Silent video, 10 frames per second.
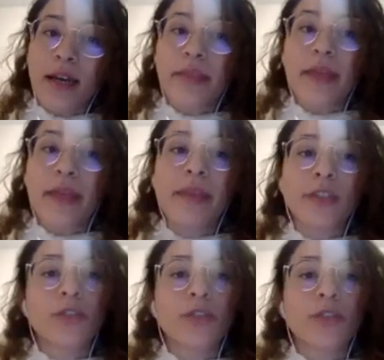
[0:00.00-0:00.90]
they
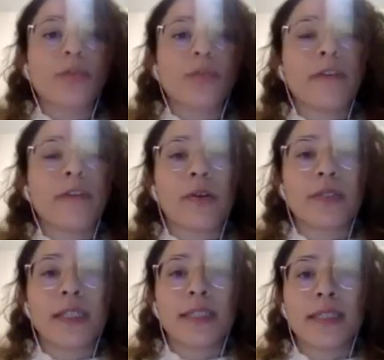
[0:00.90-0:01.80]
may show
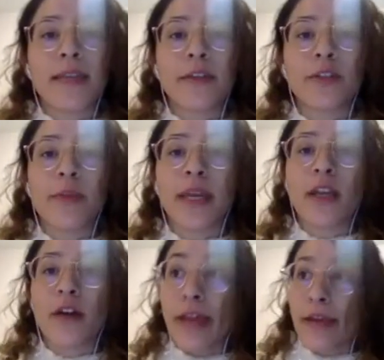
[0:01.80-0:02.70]
difficulties in the domain
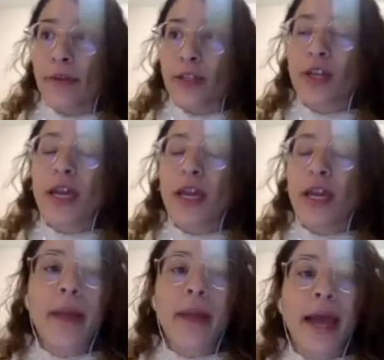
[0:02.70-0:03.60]
of language.
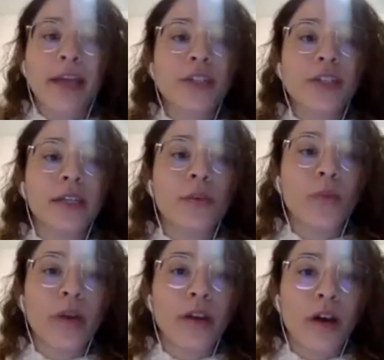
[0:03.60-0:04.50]
Actually, one